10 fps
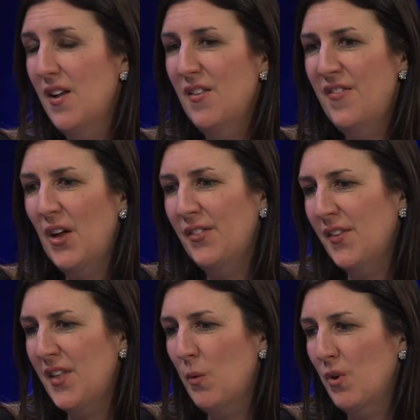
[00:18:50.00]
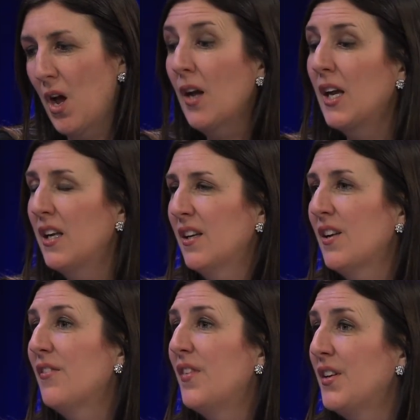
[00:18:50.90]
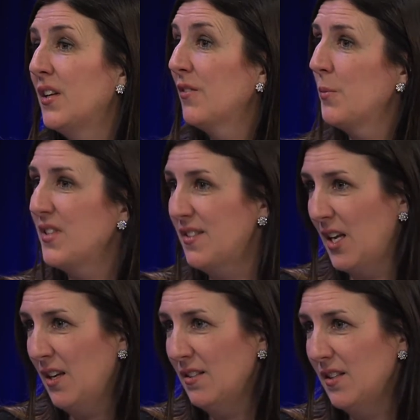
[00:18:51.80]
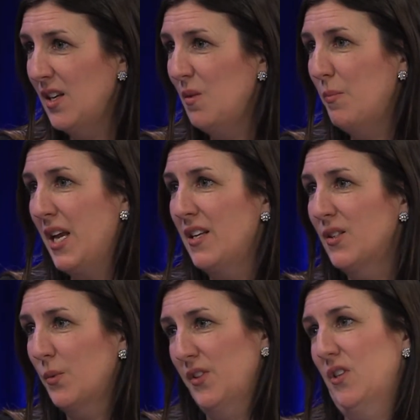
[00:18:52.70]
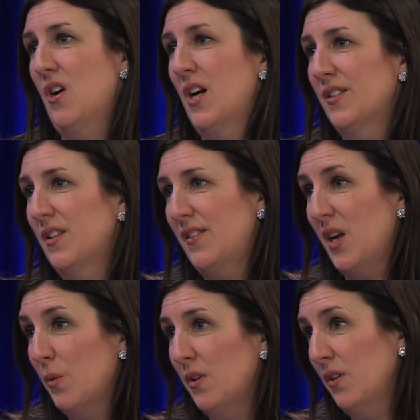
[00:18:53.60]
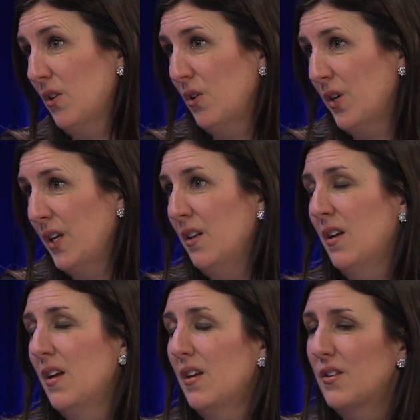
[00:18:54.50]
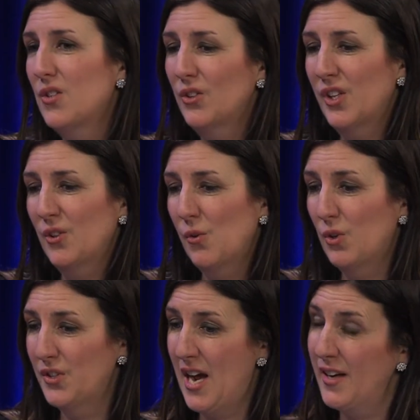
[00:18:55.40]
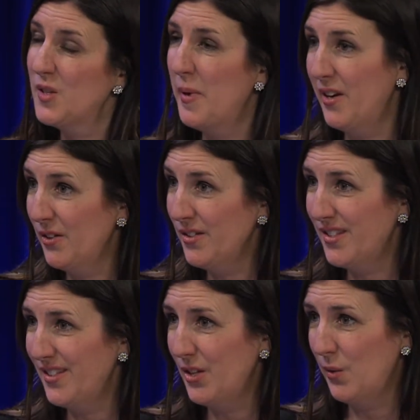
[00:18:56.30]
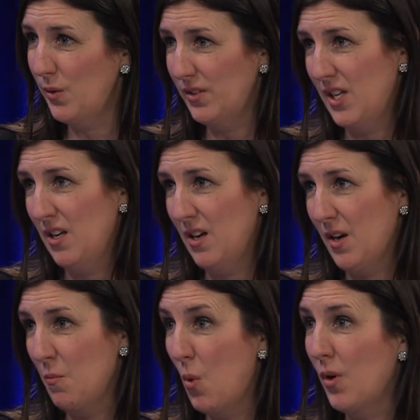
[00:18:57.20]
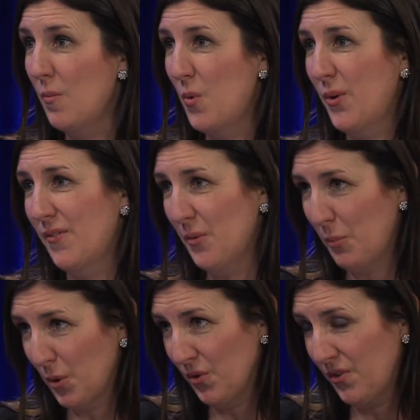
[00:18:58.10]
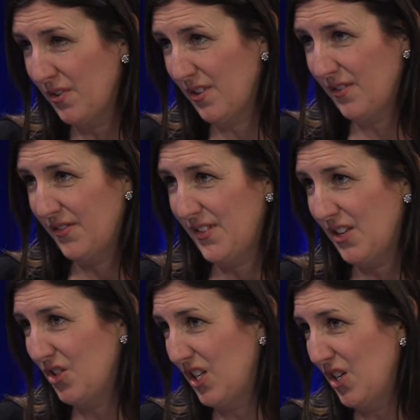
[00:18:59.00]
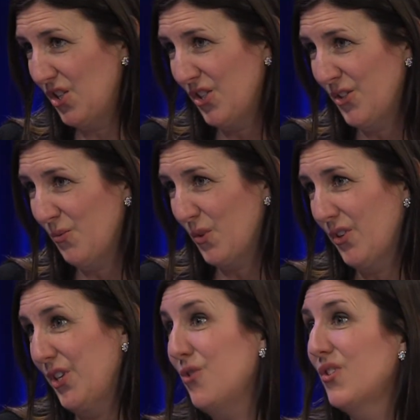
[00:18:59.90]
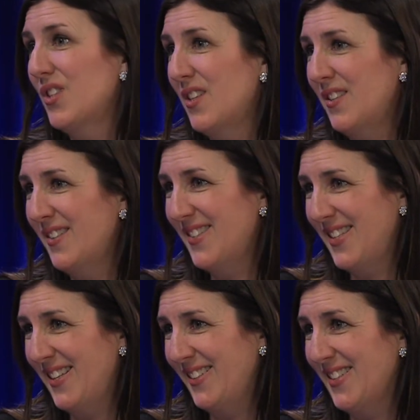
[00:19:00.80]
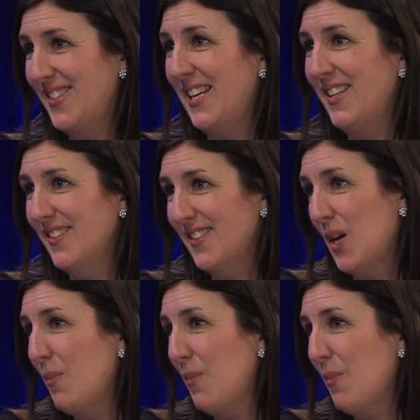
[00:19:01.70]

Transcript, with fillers: felt that they were not getting enough funding from the state to keep pace with the costs that they were incurring. Certainly, local taxpayers, you know, who are taking on more and more of the burden of mm -hmm. education, were interested in seeing the state step